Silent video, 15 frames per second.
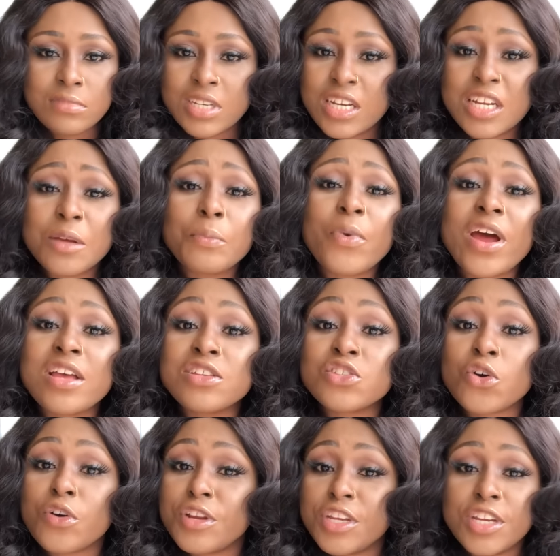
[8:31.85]
It depends
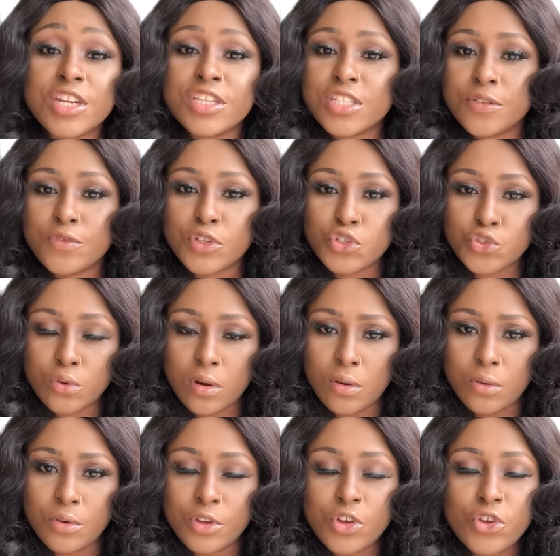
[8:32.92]
on individual.
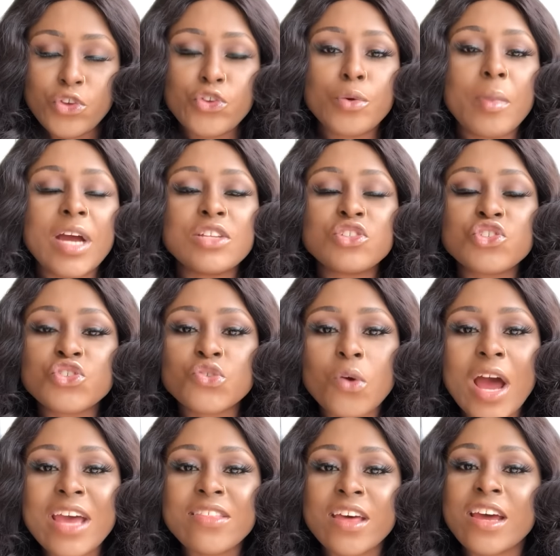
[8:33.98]
You might
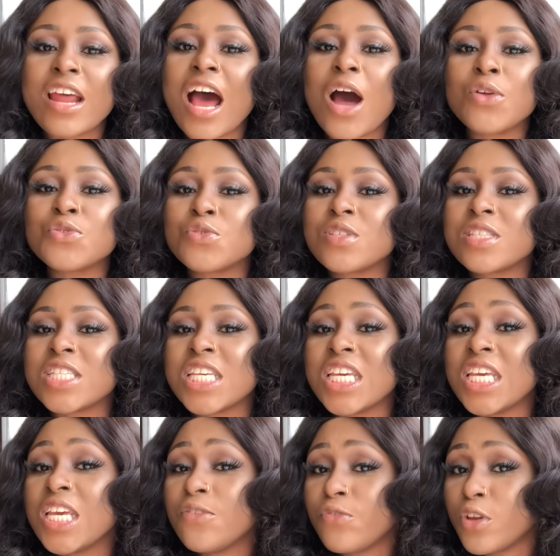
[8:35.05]
try that out to see
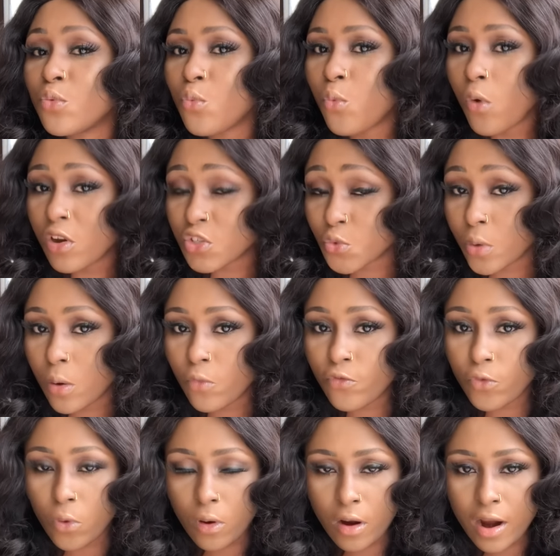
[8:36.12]
if it works well
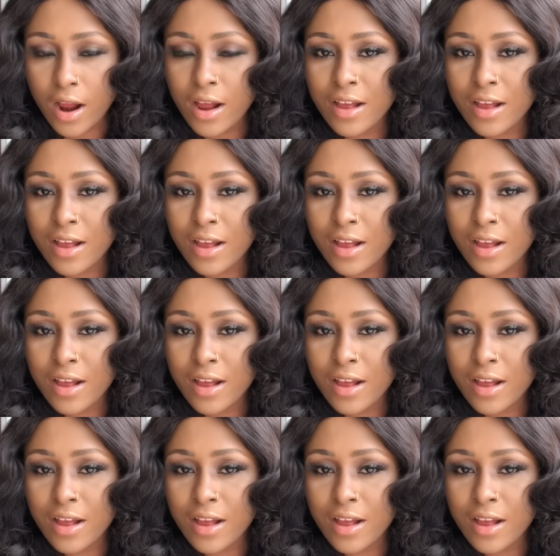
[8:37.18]
for her.